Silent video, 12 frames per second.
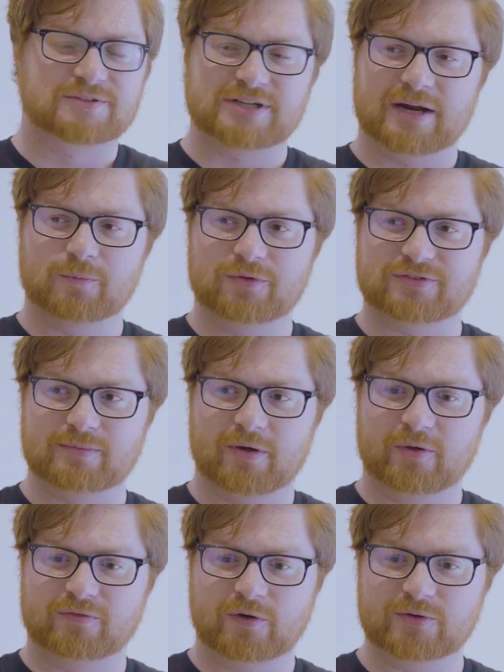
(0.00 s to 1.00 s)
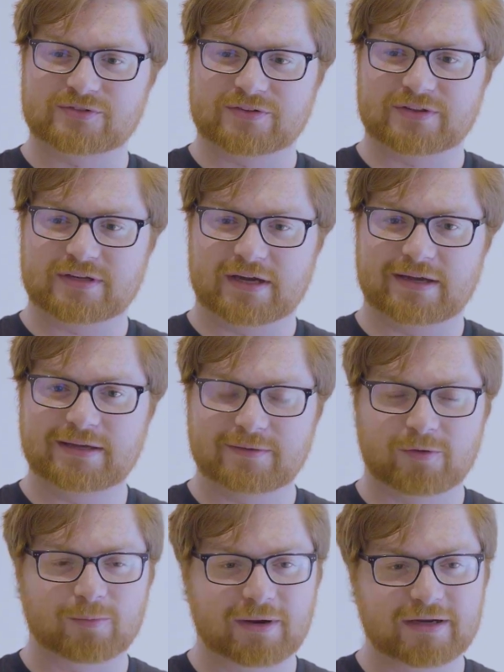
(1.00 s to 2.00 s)
been chatting with some other folks. I think,
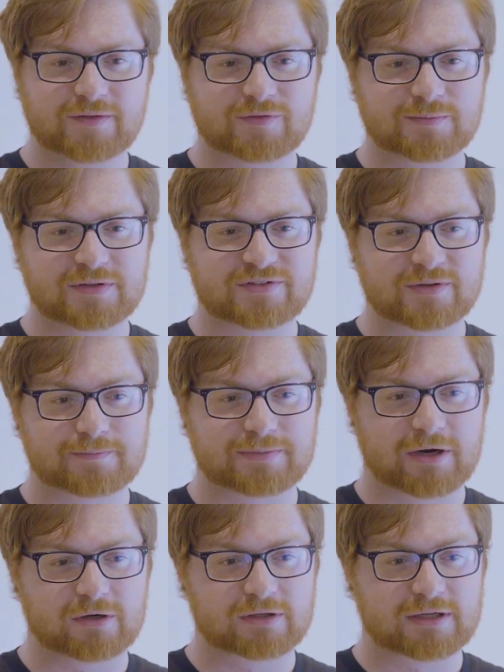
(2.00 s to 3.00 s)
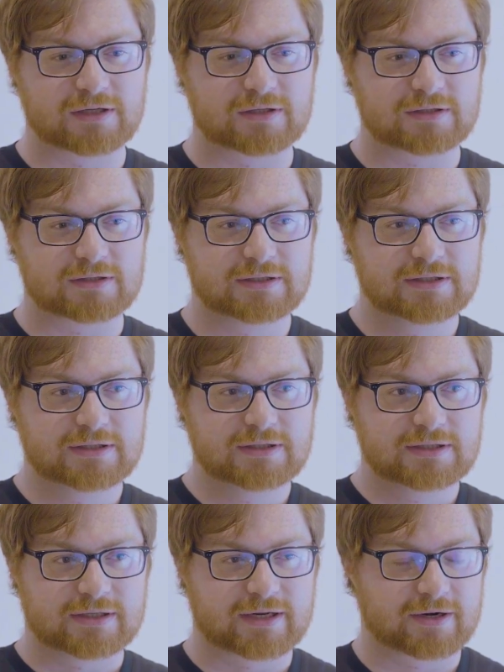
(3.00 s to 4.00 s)
there might even be some parallel,
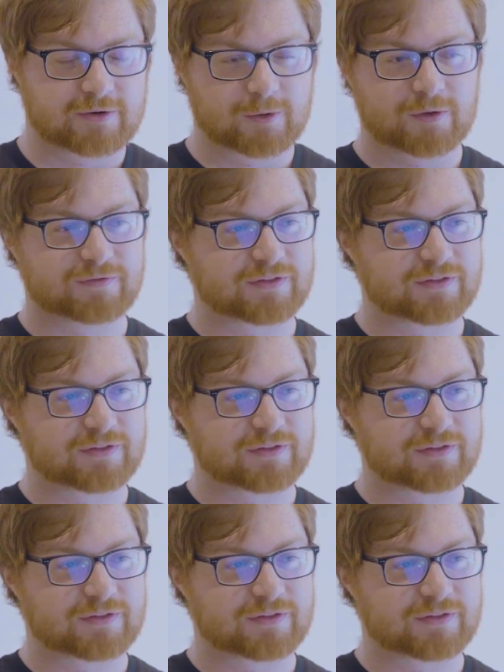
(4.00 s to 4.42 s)
and I don't know